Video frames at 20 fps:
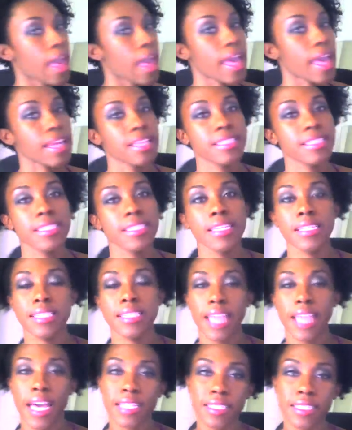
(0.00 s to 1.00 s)
And it's the
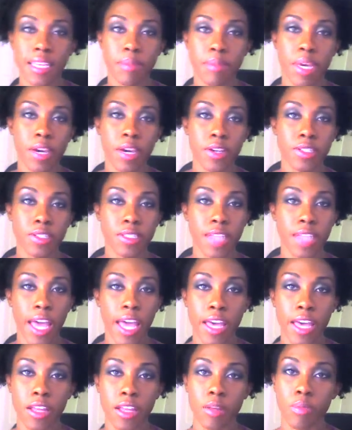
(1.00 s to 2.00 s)
exact same
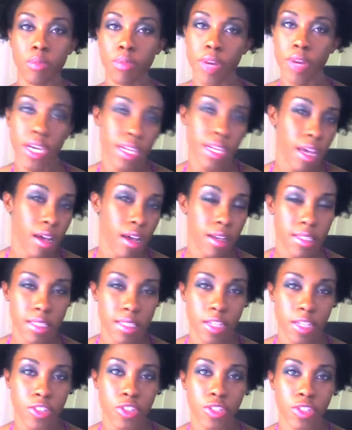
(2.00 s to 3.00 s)
hairstyle, a braid out
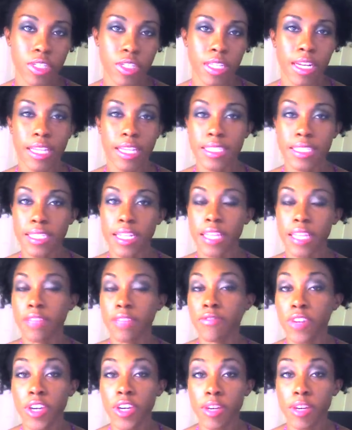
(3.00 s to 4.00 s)
essentially that I did at the
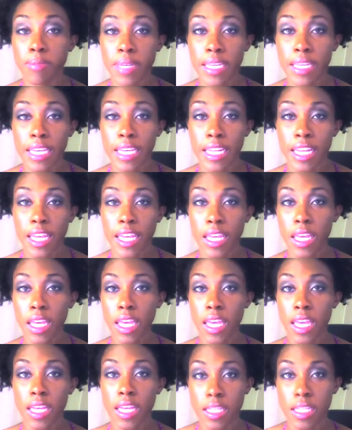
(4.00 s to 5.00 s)
very beginning.
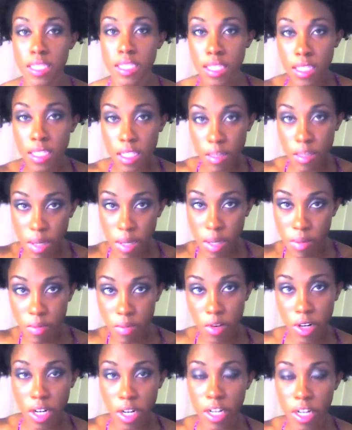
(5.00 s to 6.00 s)
And it's a little bit
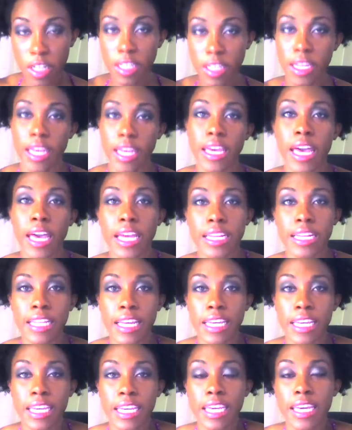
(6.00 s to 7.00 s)
more curly. I kind of
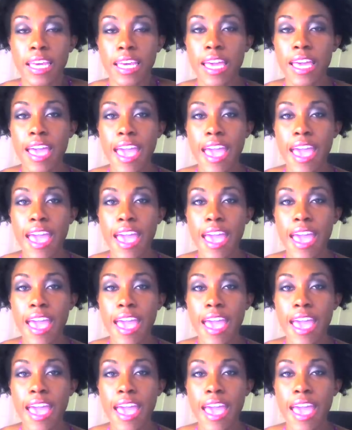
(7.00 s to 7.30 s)
like it.